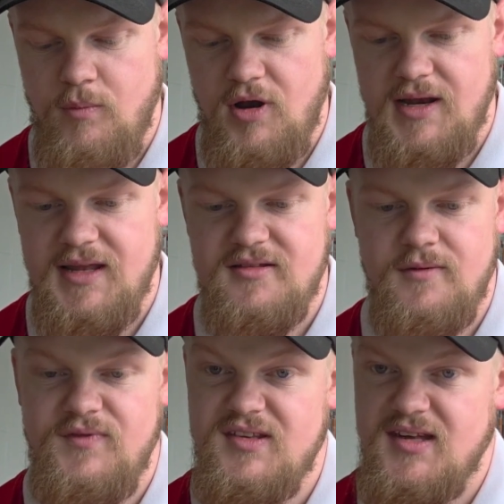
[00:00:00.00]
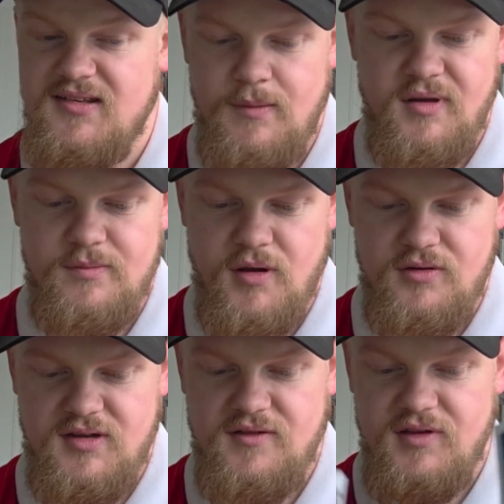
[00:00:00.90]
probably list them for 60 plus
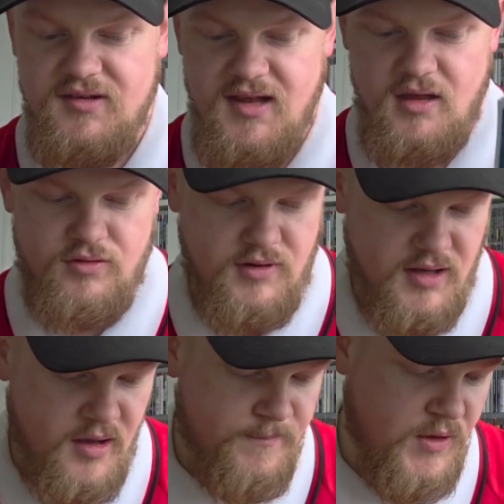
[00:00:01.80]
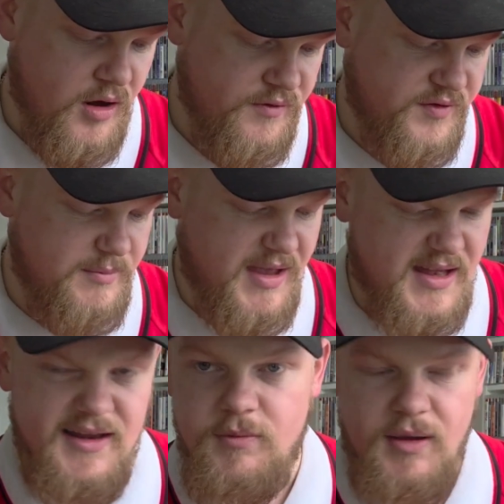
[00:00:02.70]
postage for the set of 3. Hopefully
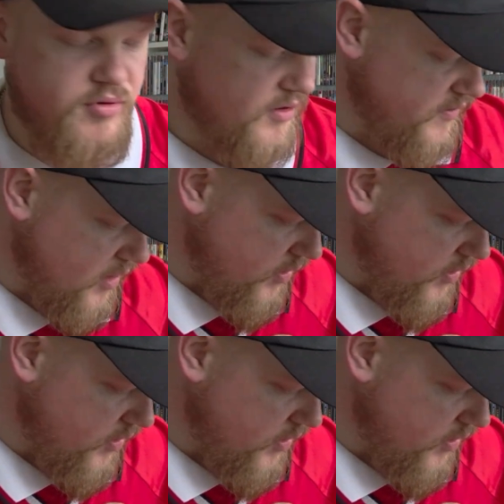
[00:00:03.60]
make a little bit of profit